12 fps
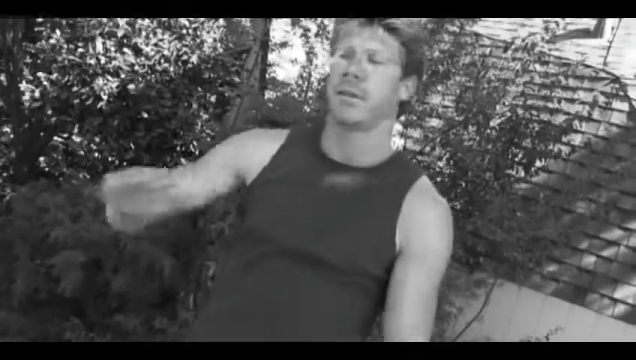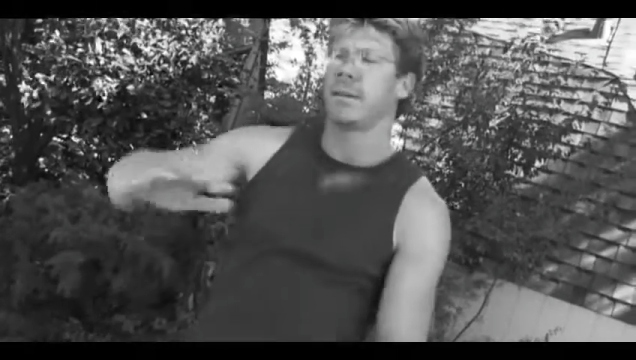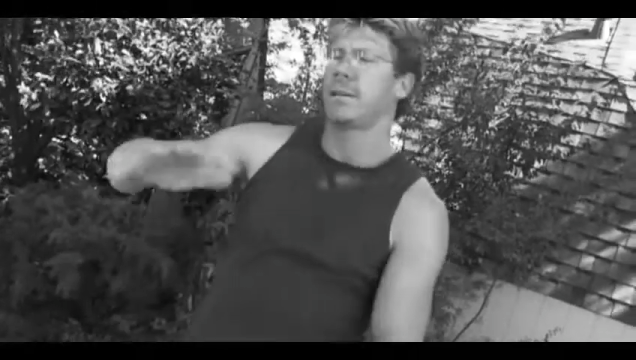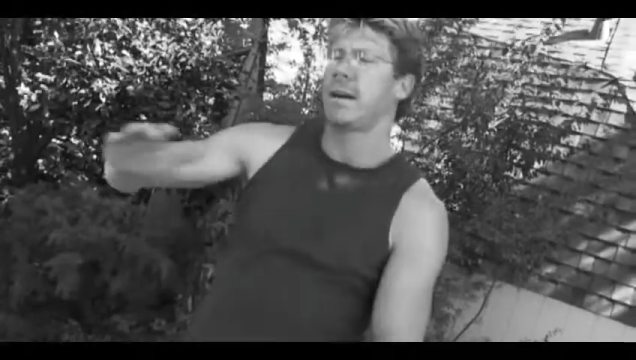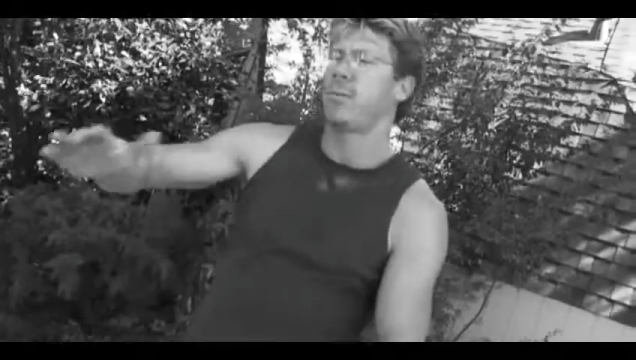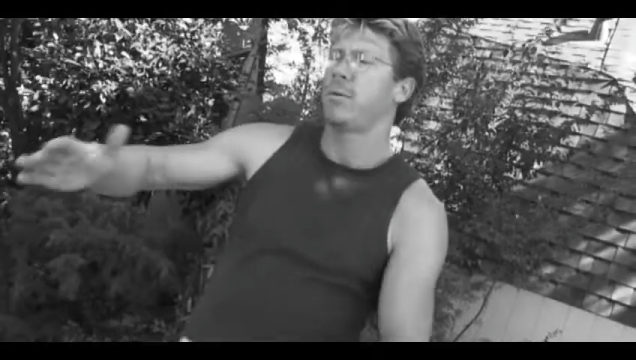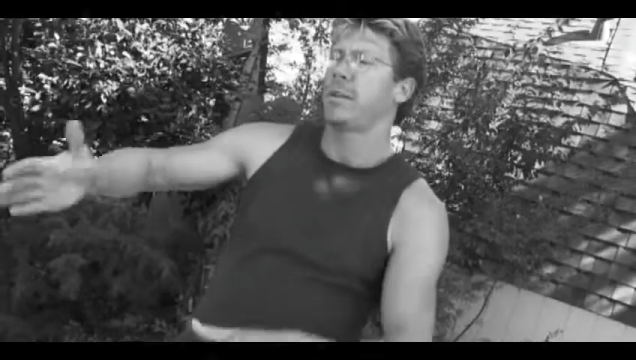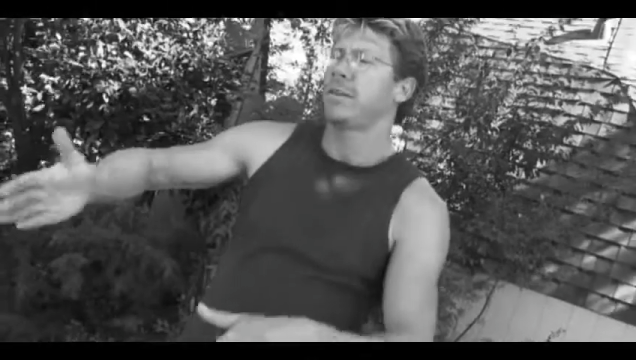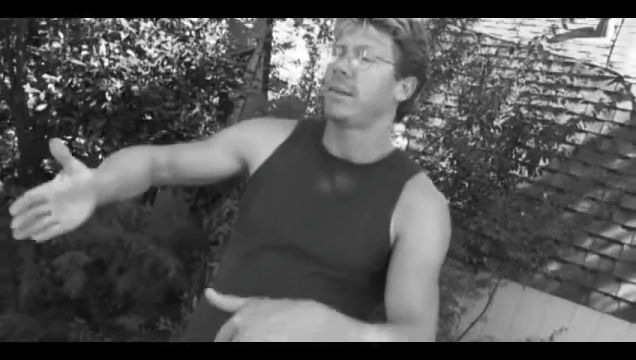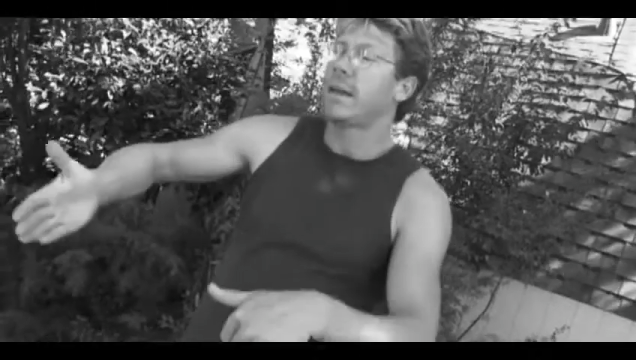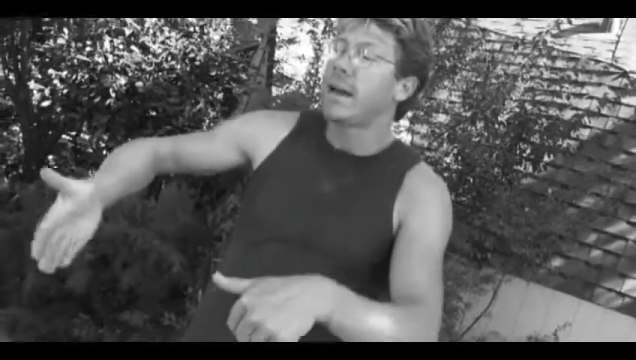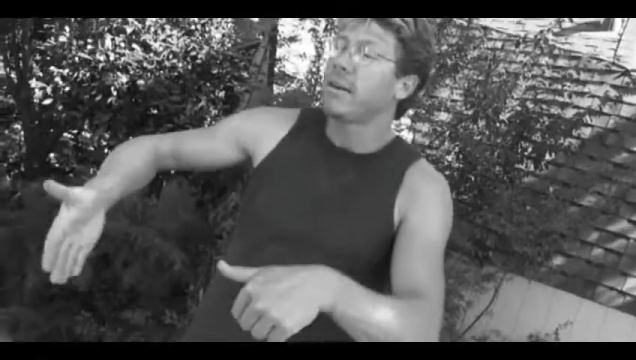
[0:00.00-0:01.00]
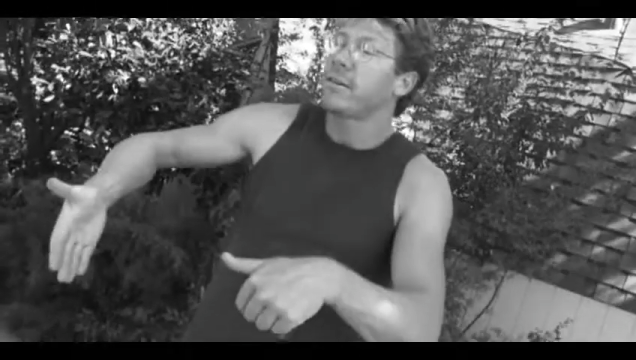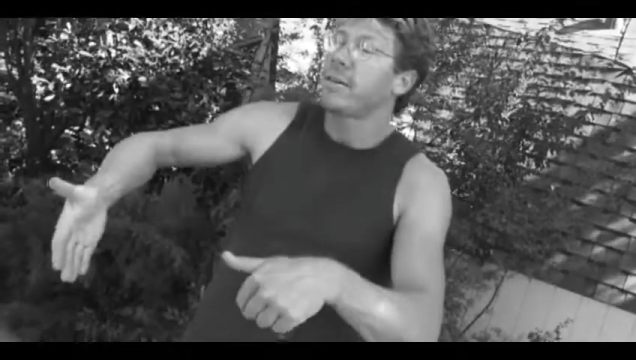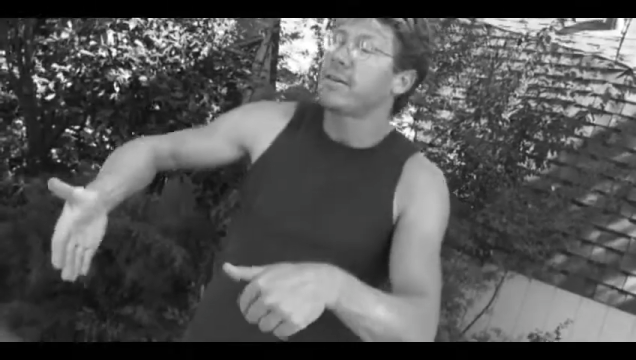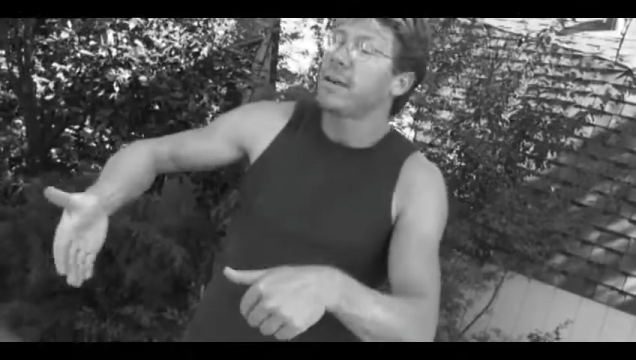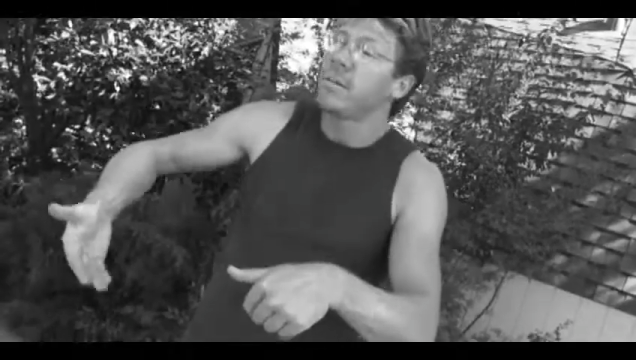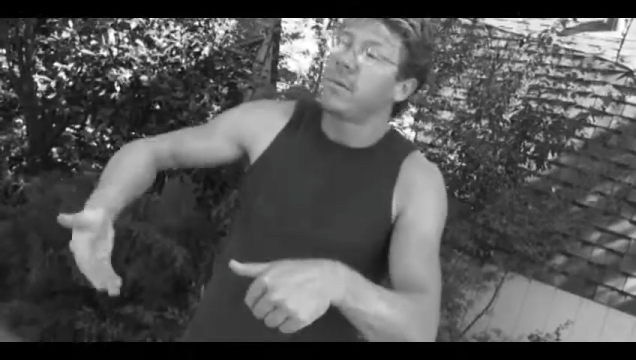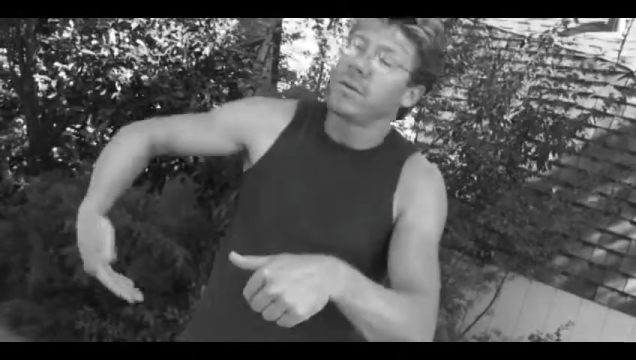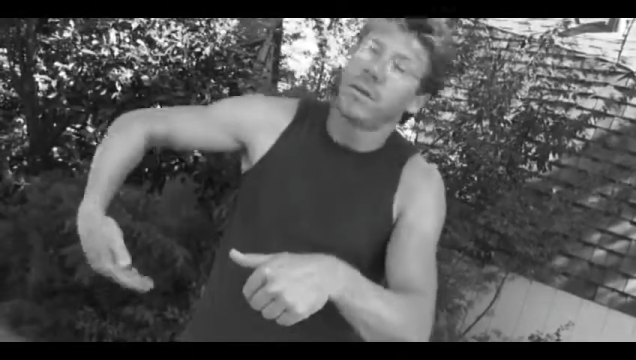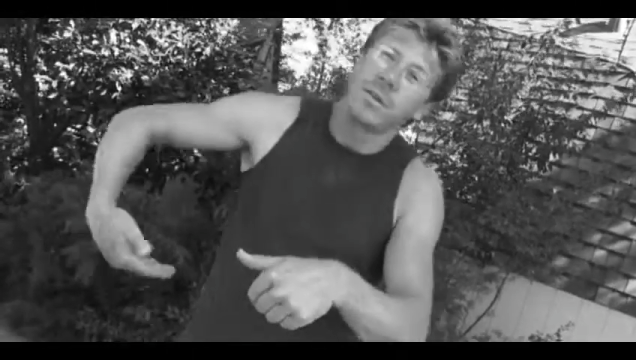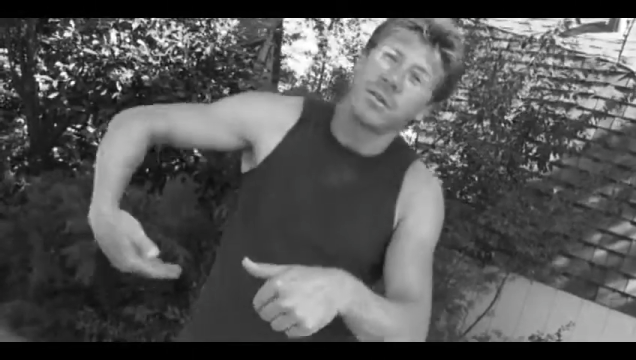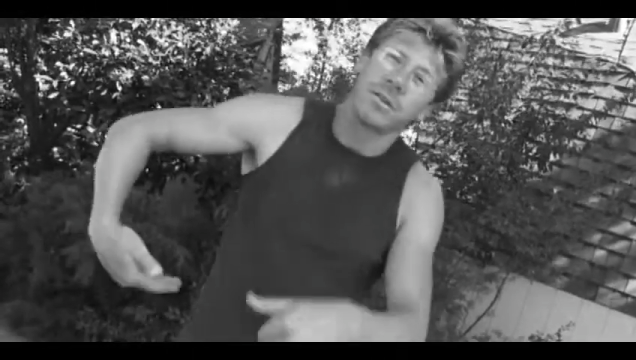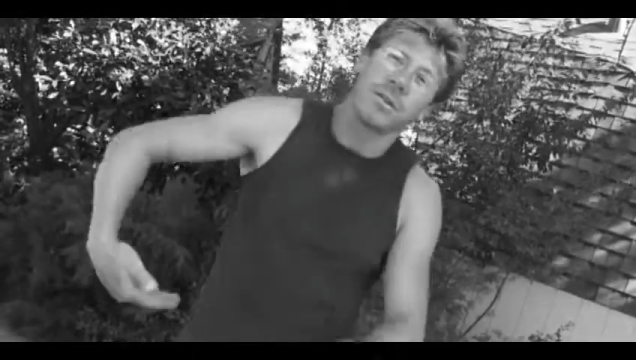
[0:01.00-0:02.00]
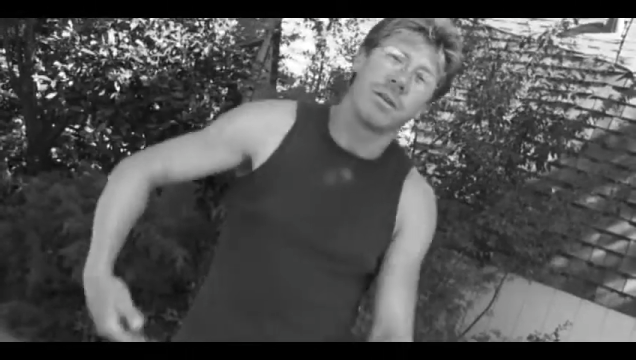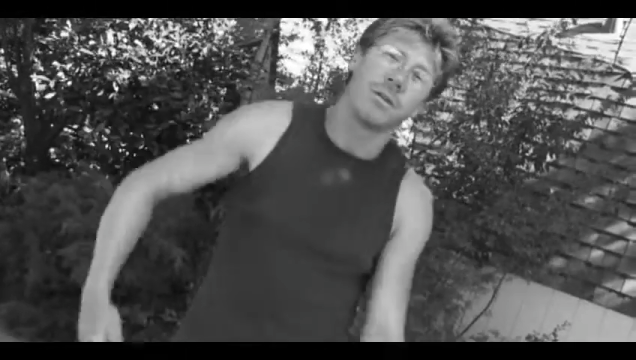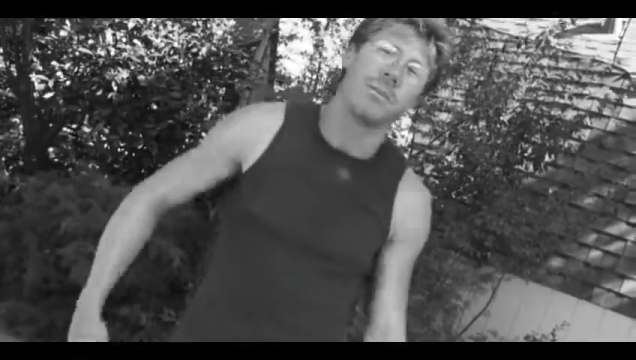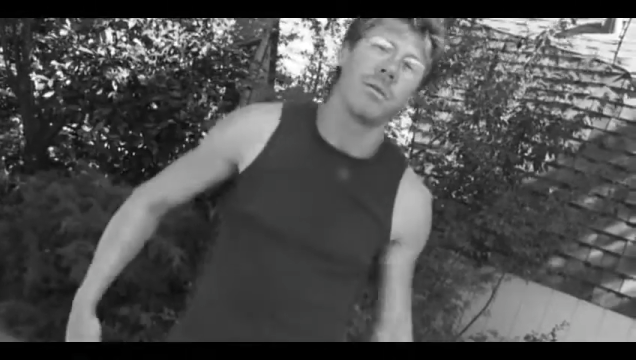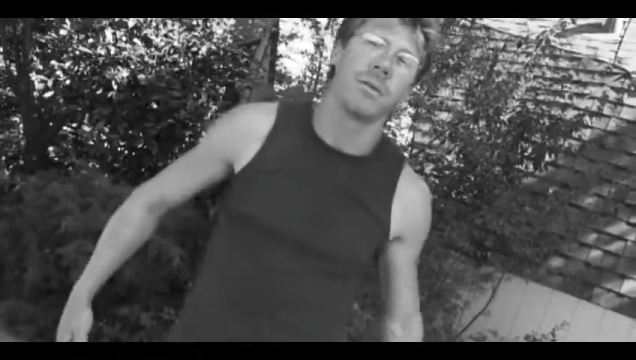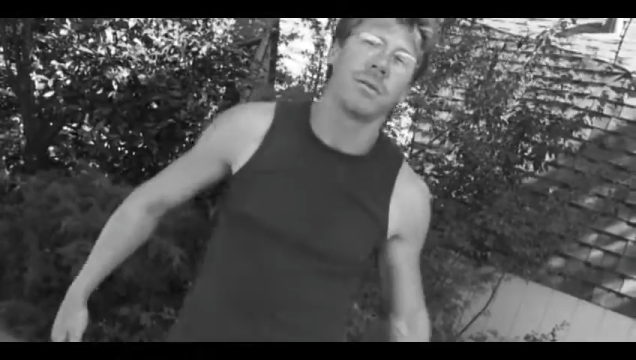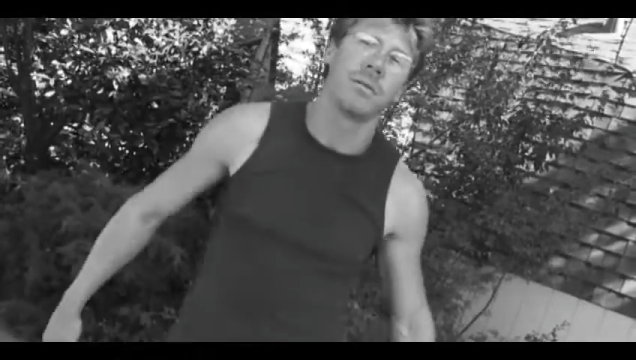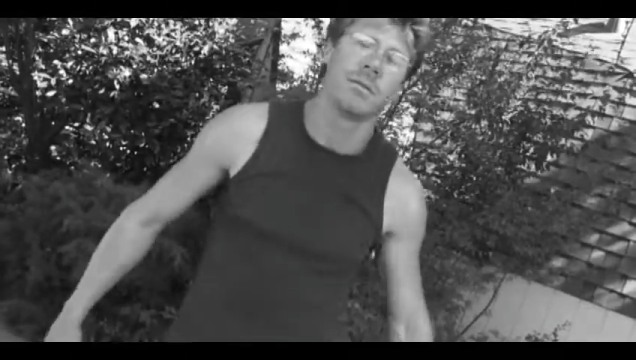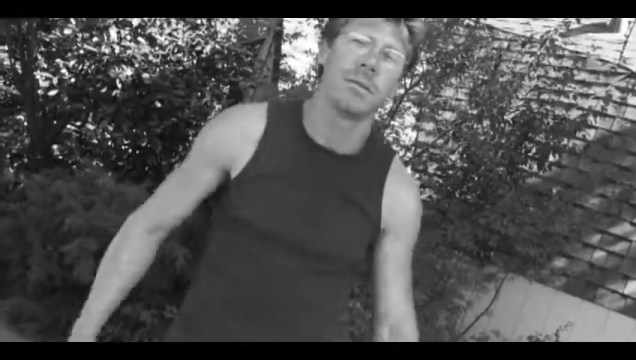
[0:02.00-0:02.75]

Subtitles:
the time when it's lighter in the tumble, you can turn it more,